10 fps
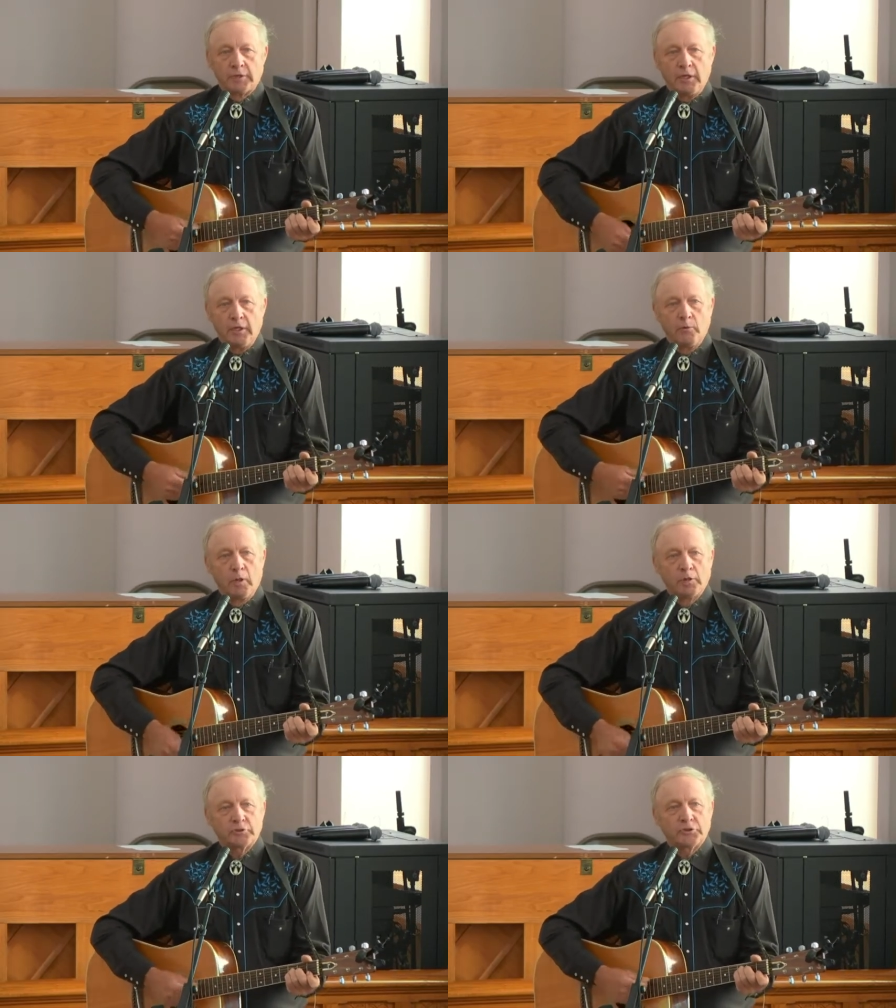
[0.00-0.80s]
He
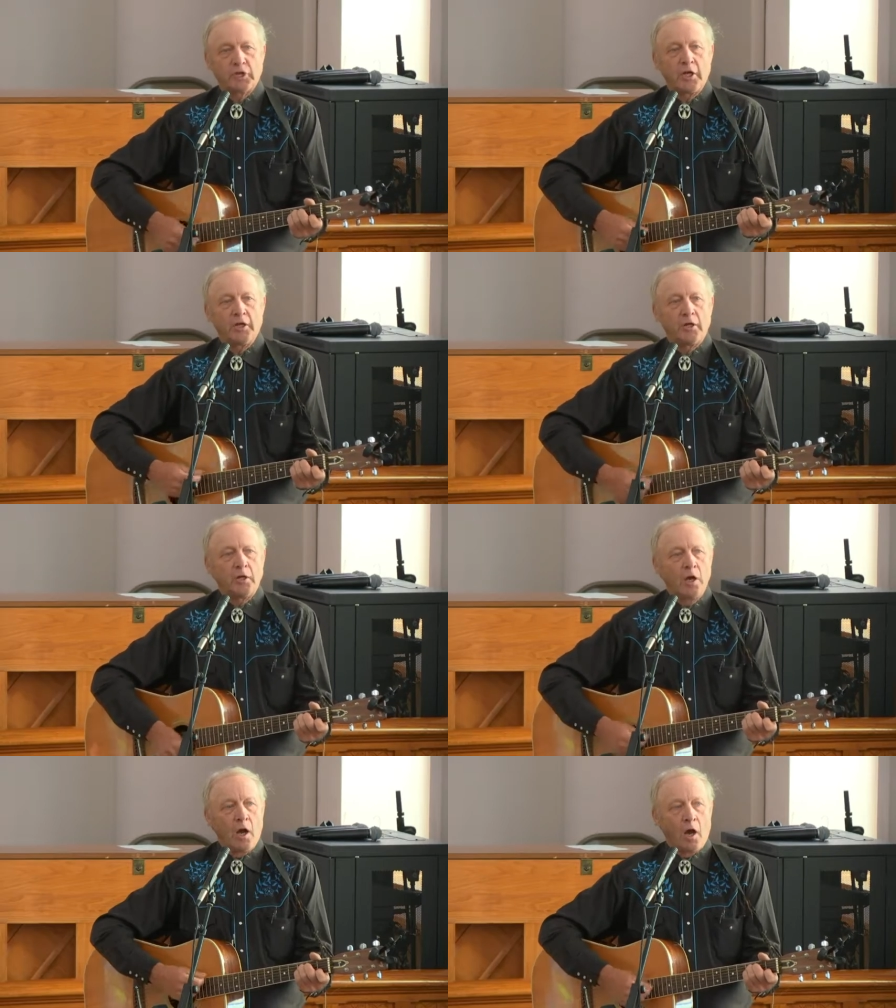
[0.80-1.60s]
will share.
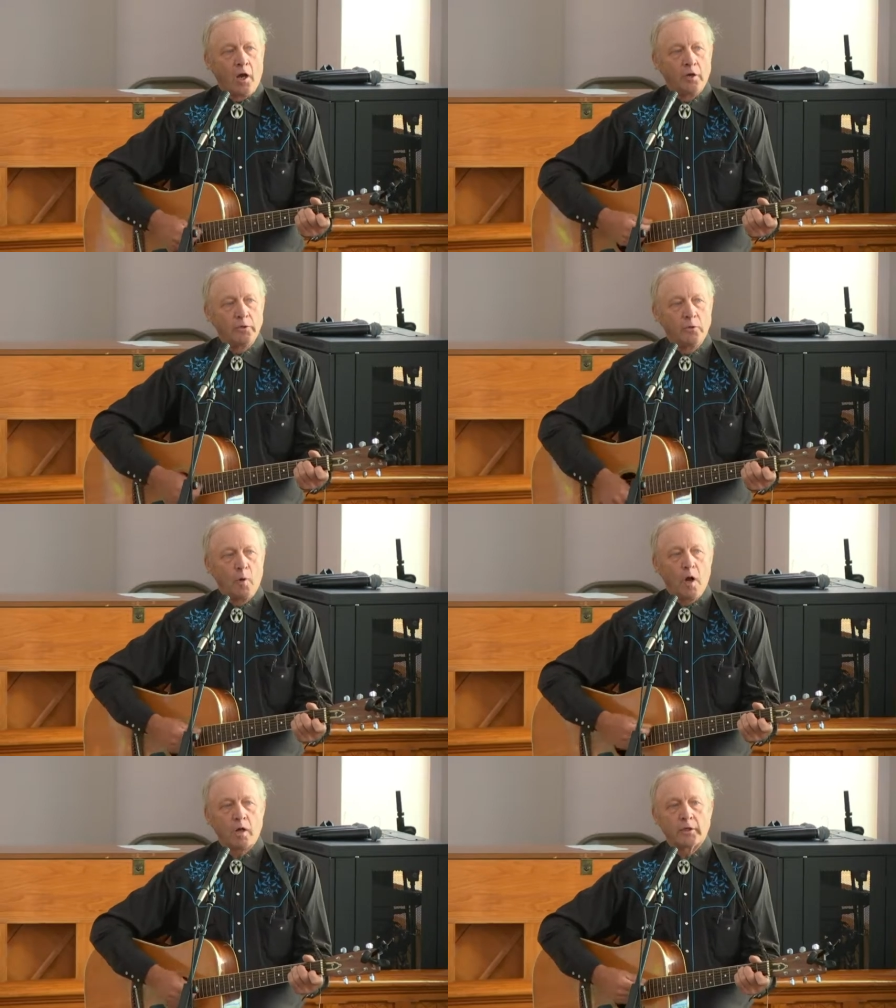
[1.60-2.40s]
Are you
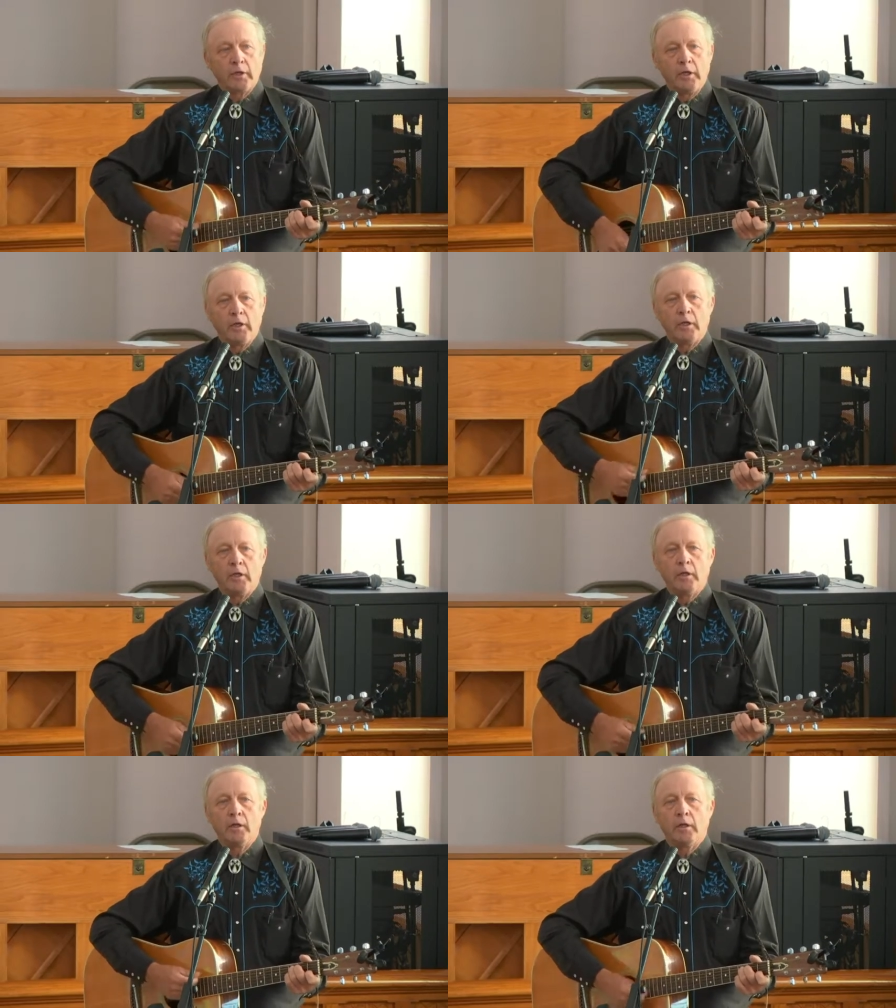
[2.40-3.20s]

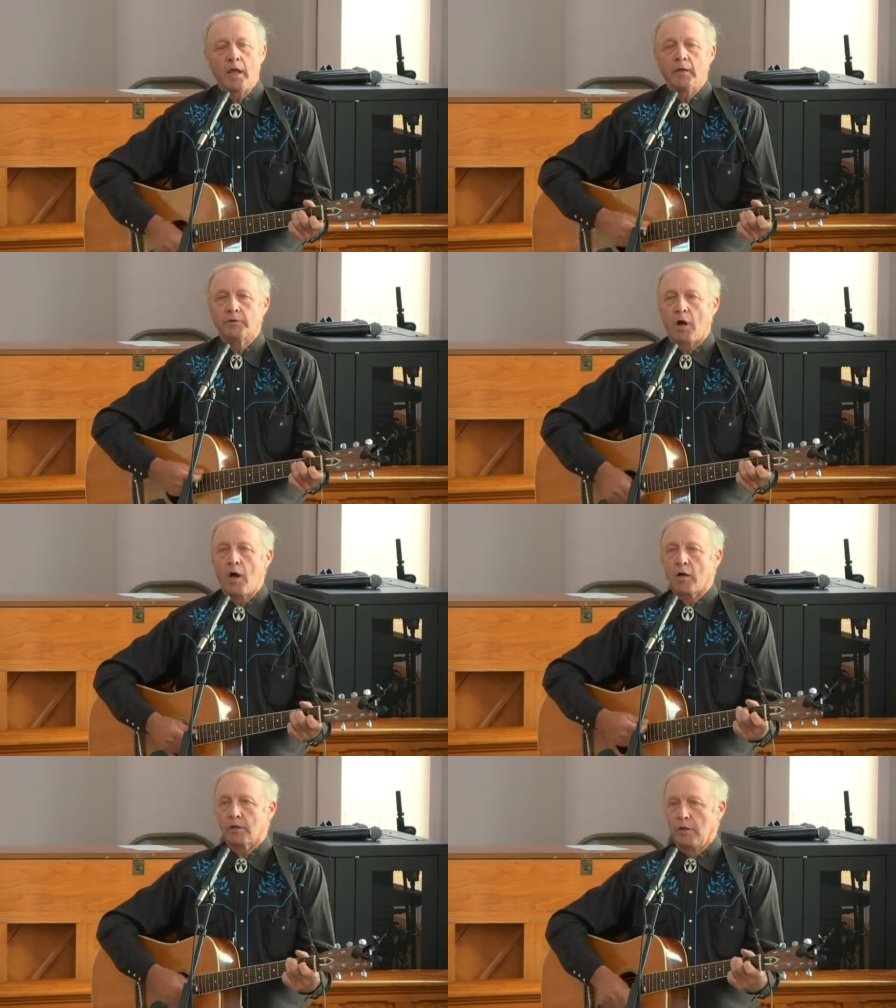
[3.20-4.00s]
walking and
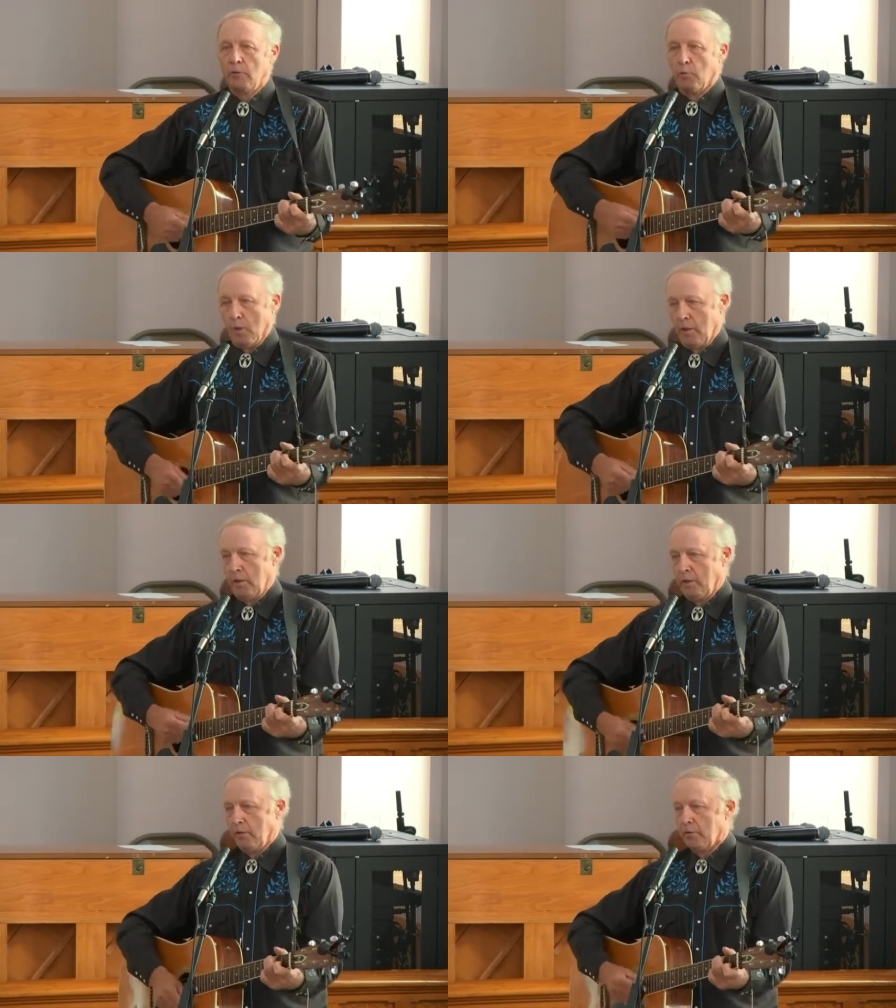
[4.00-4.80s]
talking
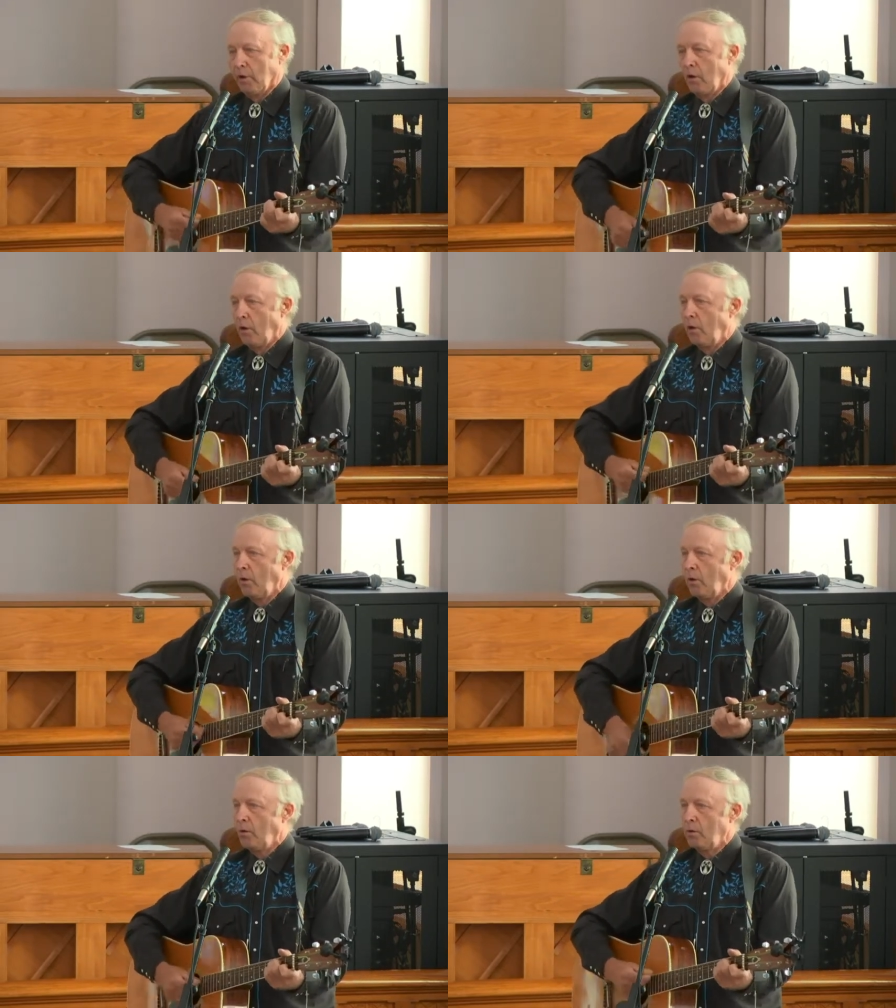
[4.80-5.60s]
with the
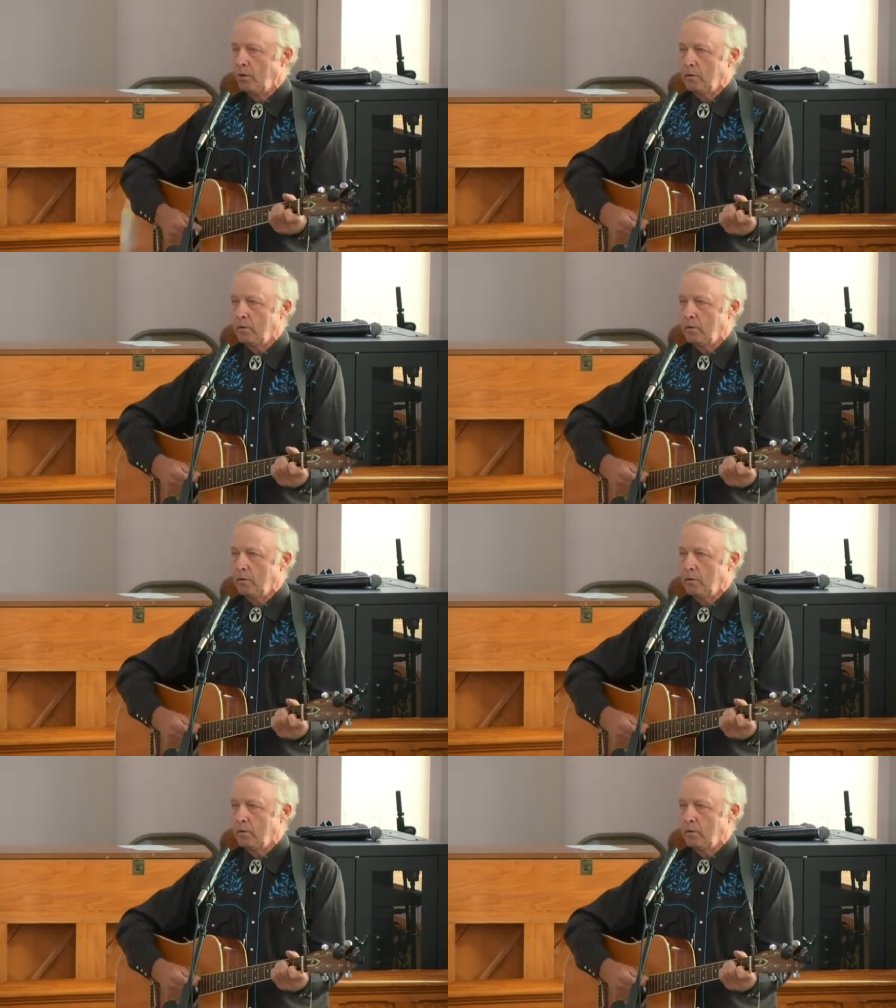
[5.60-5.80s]
Lord?